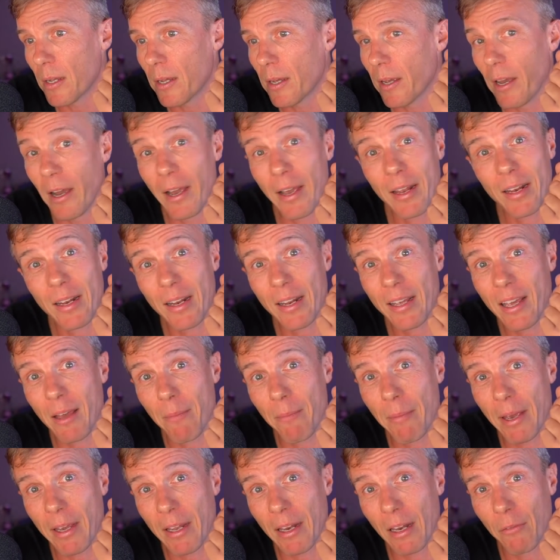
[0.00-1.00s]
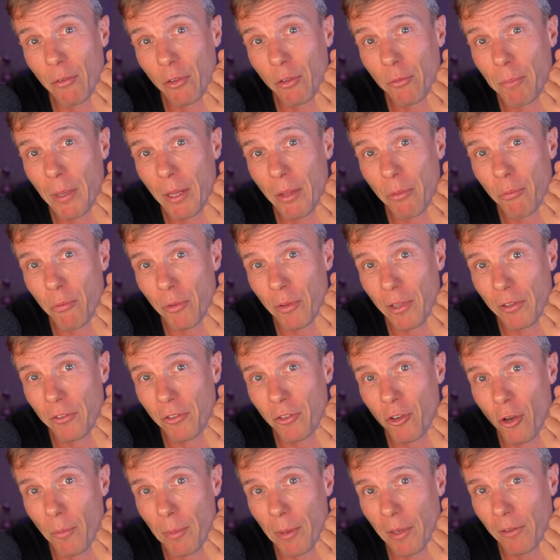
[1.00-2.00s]
I'm going to come back and have a spin through these
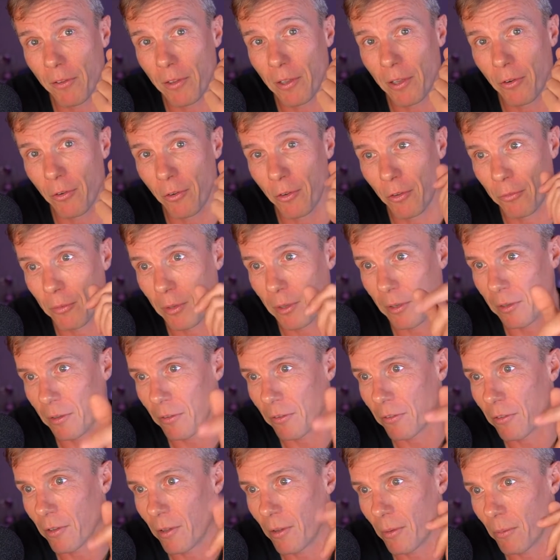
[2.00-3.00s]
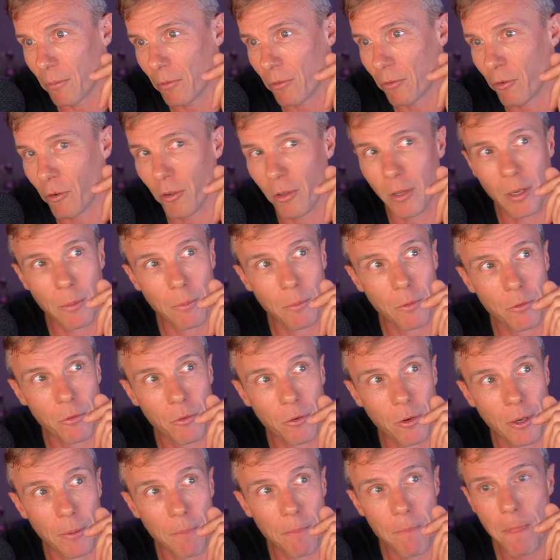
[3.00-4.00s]
comments later on as well. I can see them scrolling up the
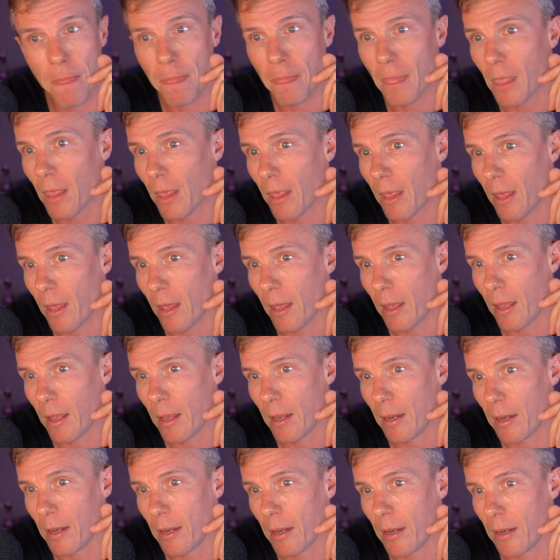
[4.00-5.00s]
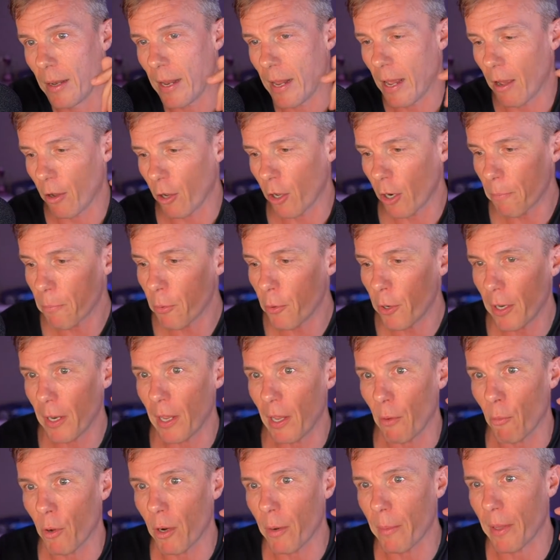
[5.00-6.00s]
screen. Now, I've got a point
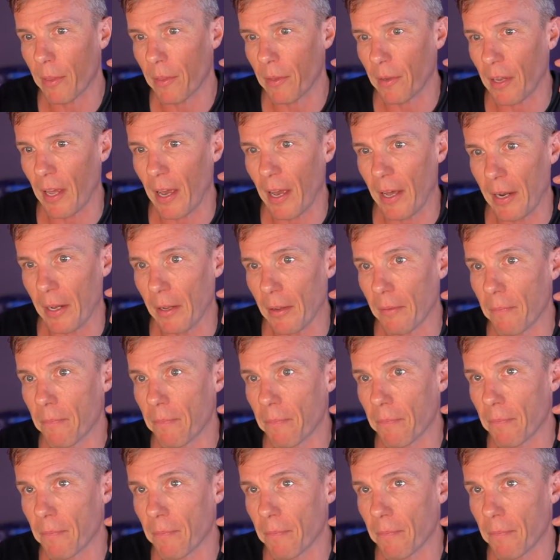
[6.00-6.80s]
here. What about the data?